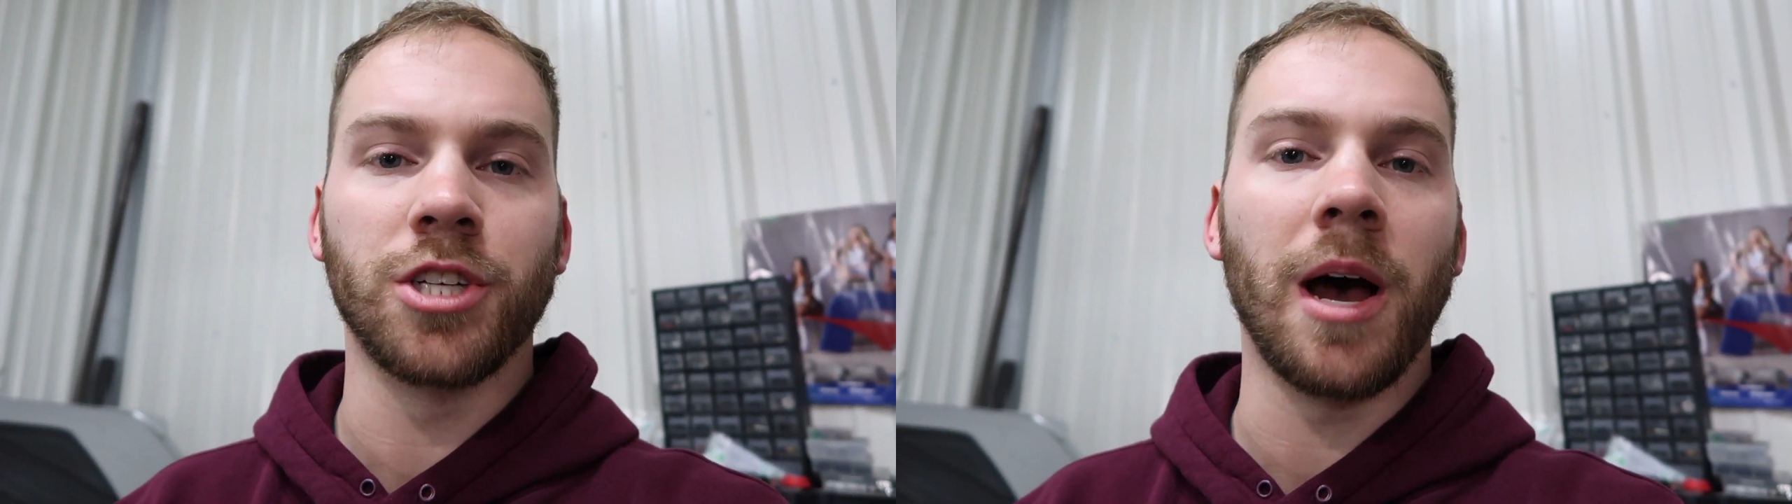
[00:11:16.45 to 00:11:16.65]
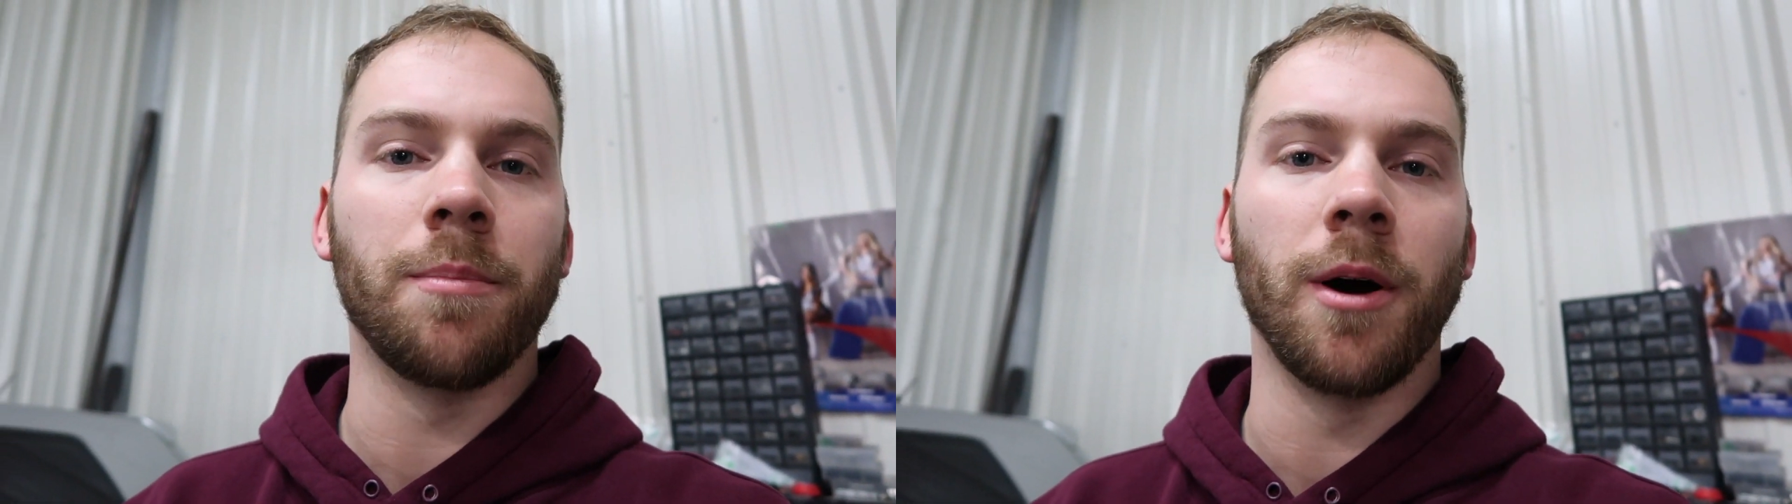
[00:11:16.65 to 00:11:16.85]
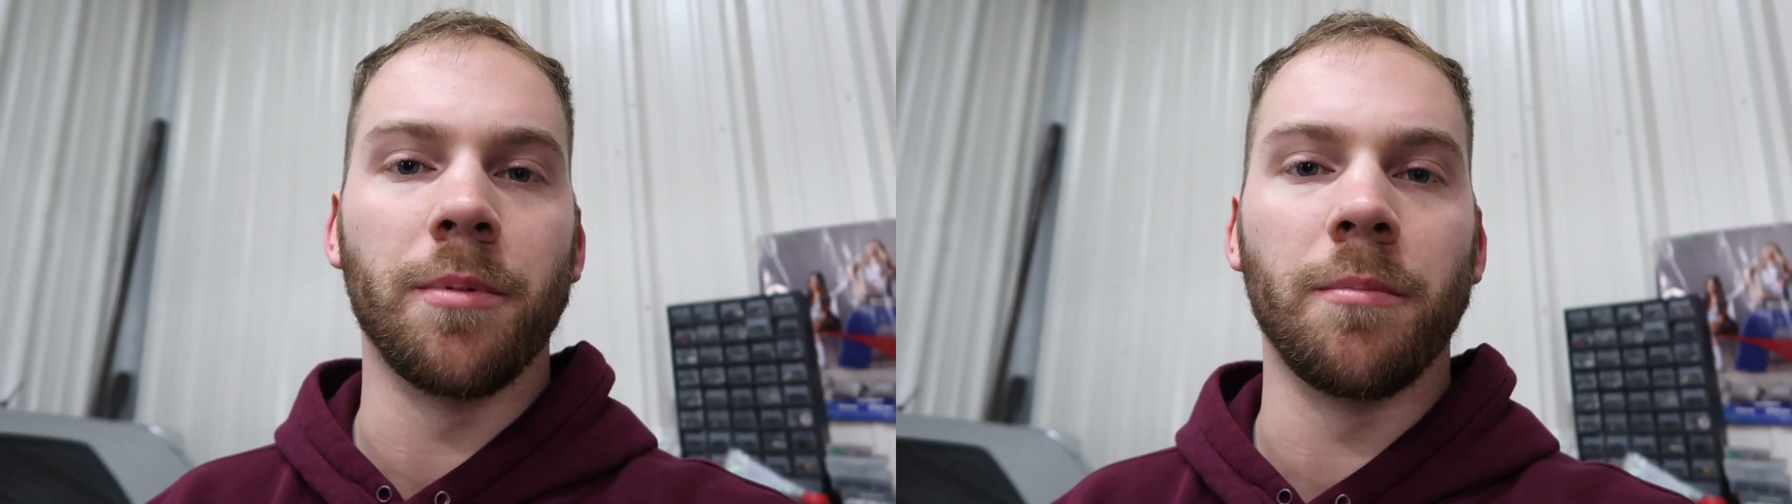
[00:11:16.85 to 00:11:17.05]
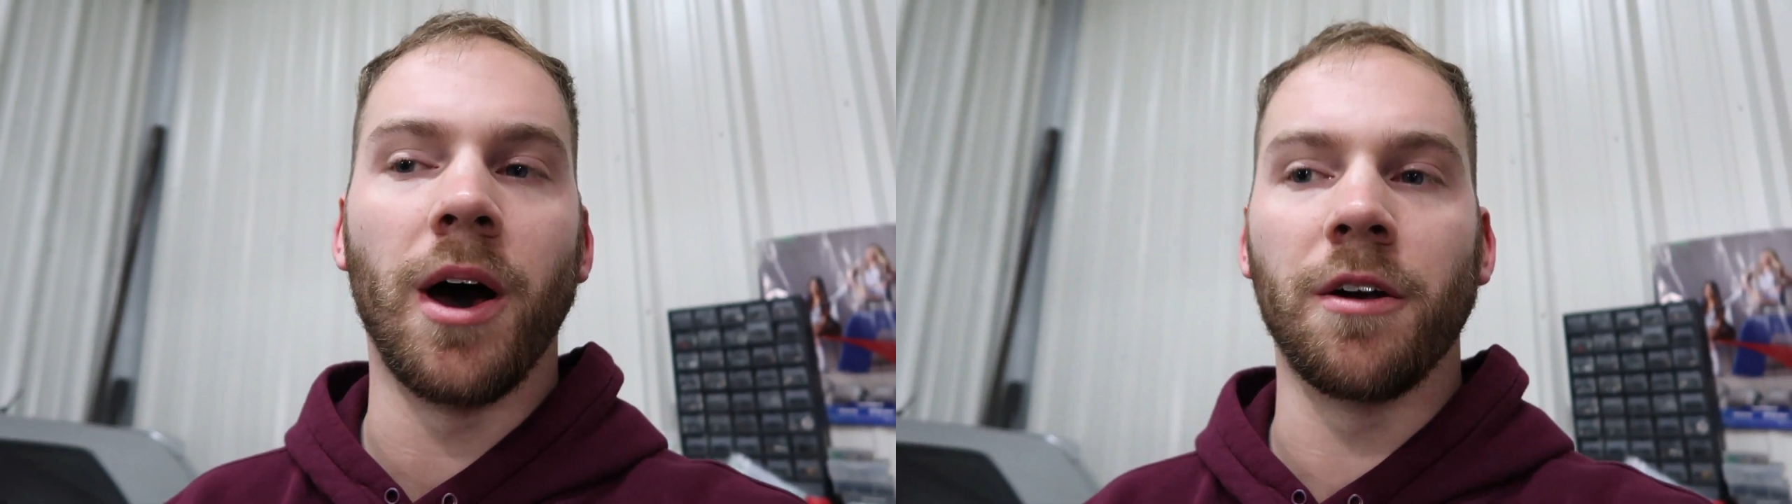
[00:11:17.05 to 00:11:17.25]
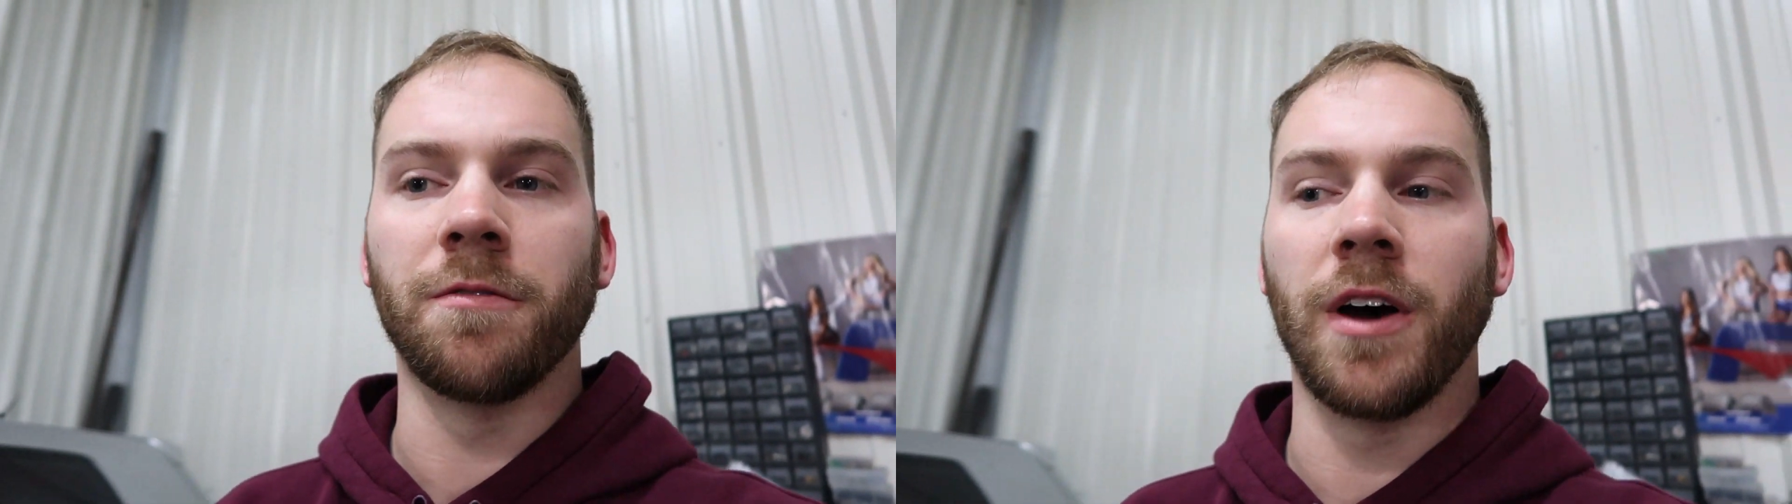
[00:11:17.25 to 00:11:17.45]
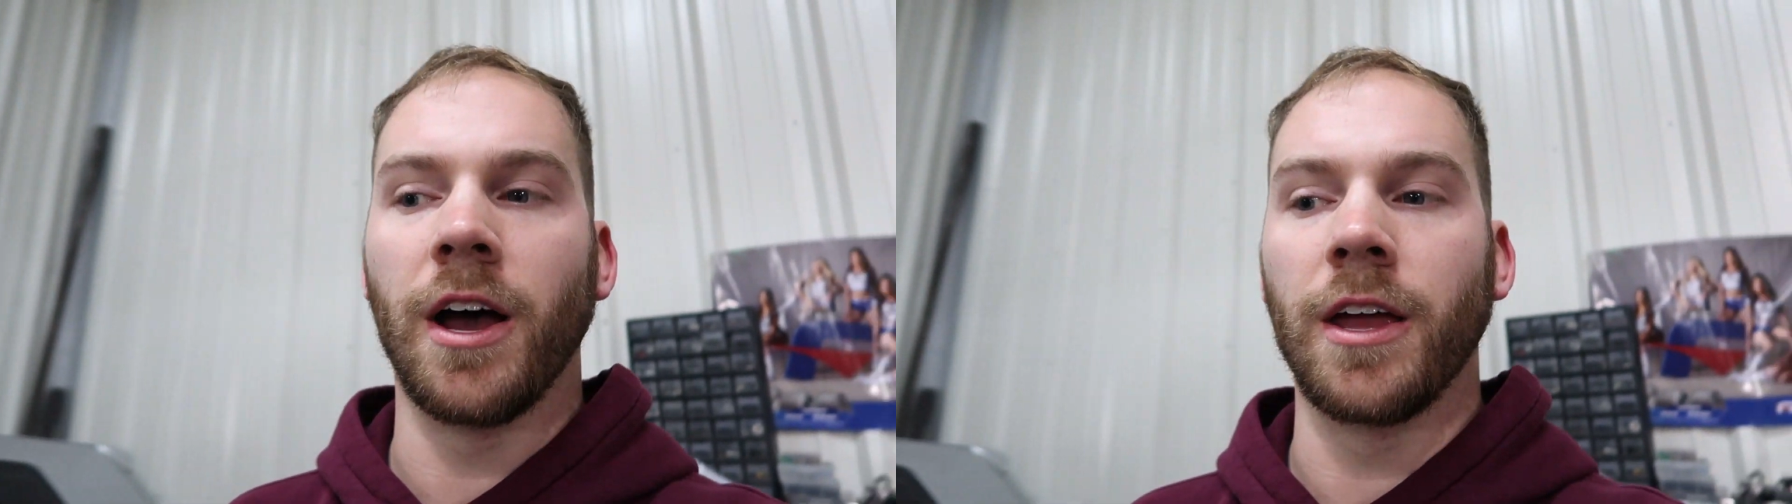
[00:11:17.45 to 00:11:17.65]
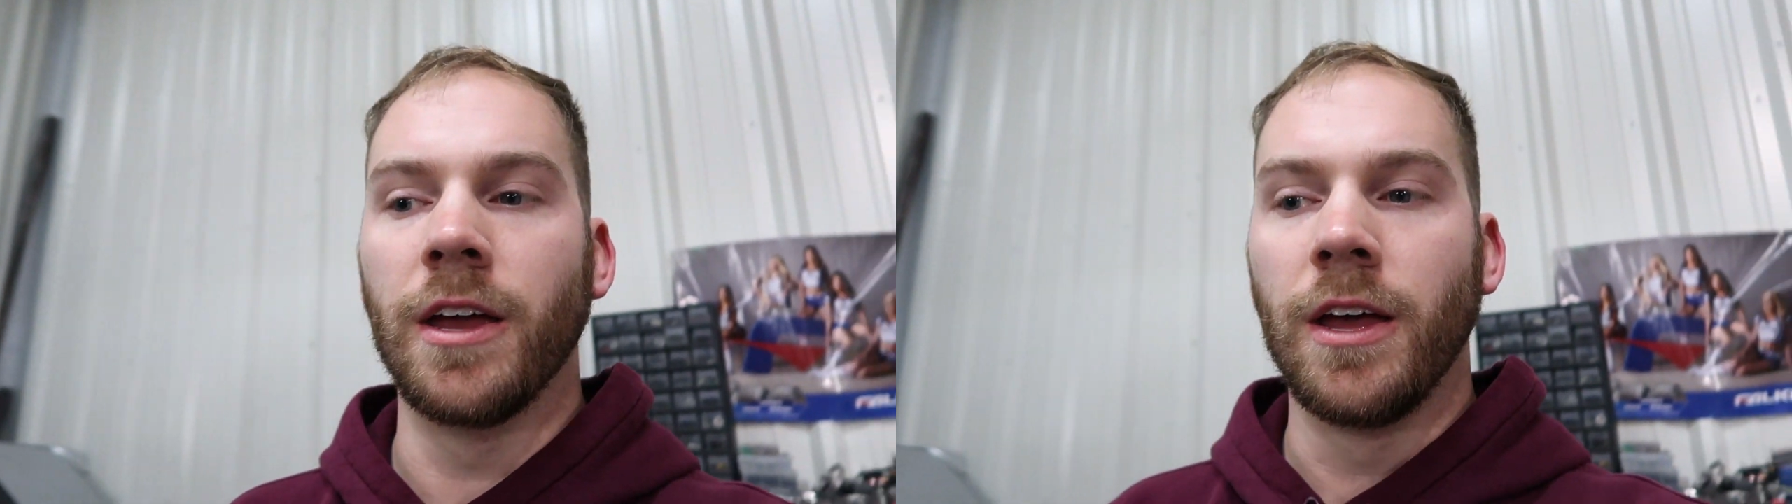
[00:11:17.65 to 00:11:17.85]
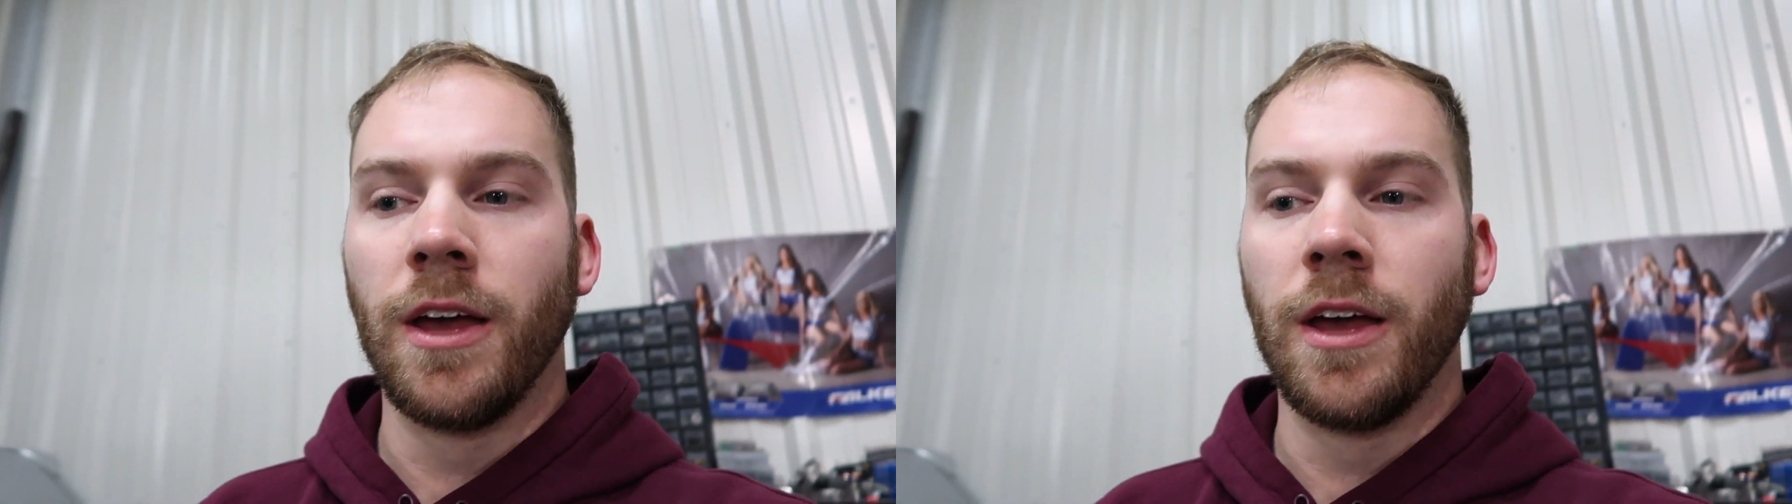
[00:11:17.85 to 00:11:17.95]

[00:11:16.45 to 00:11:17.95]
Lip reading: to chop up and modify,